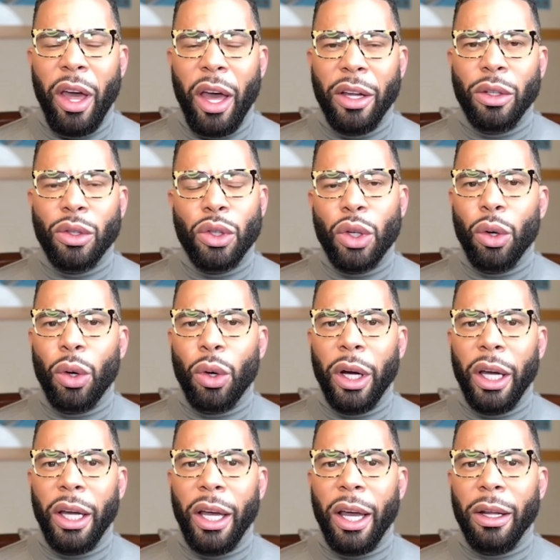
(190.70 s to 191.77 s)
that
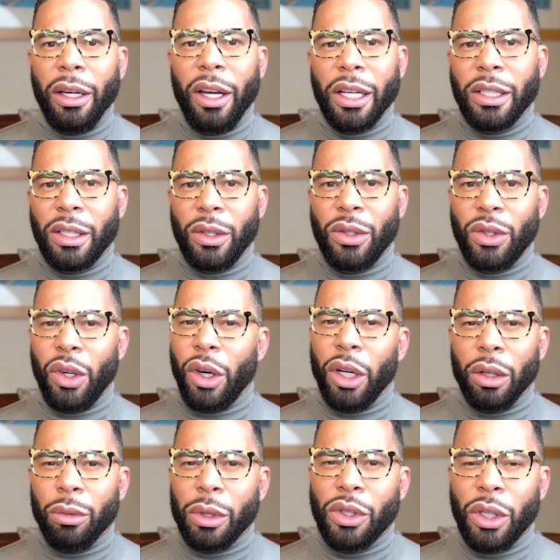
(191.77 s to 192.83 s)
Joy
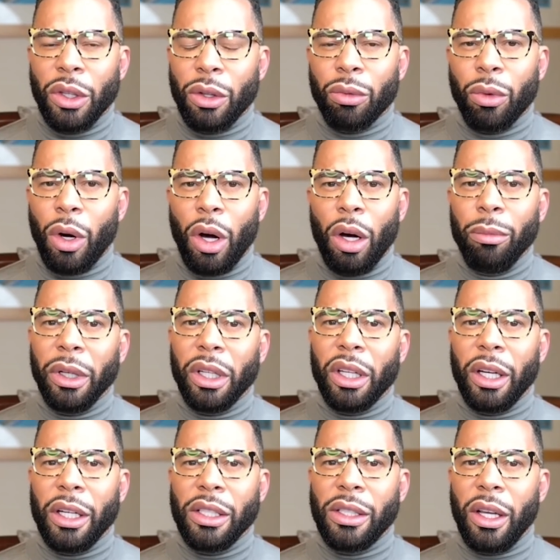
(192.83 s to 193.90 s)
necessarily was in the wrong
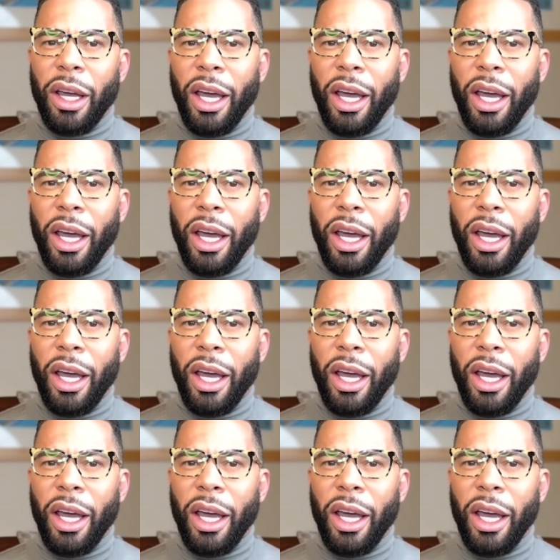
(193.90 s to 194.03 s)
because,